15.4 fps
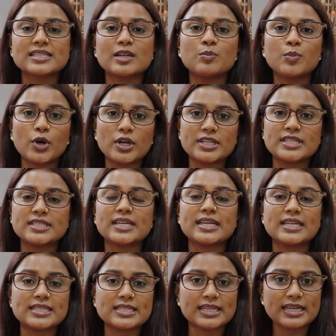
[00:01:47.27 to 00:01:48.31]
and bodies are
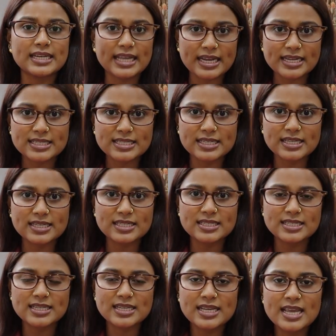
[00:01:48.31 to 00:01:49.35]
interconnected.